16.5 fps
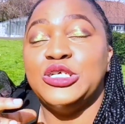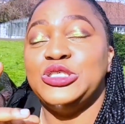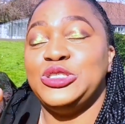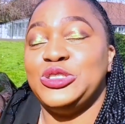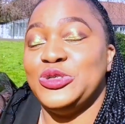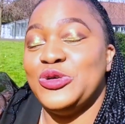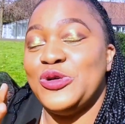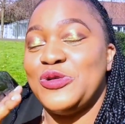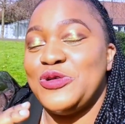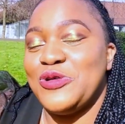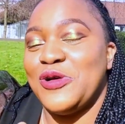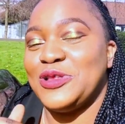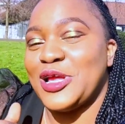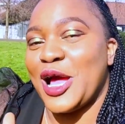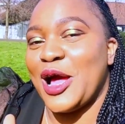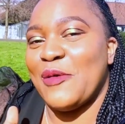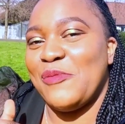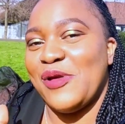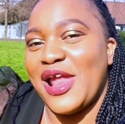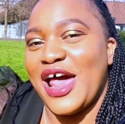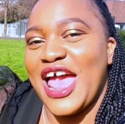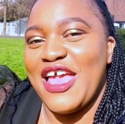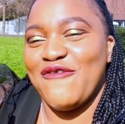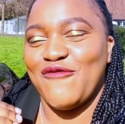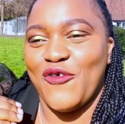do not
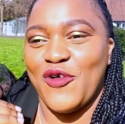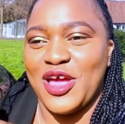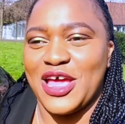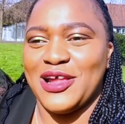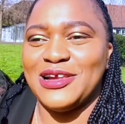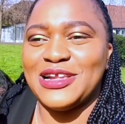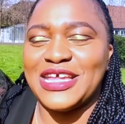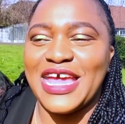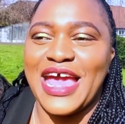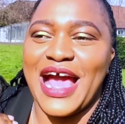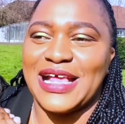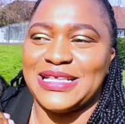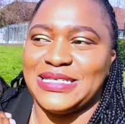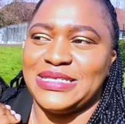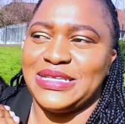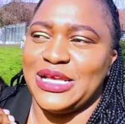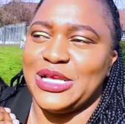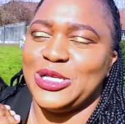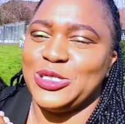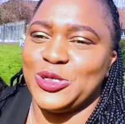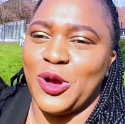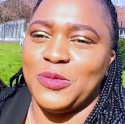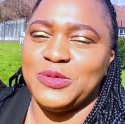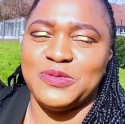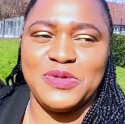apply for healthcare assistant jobs,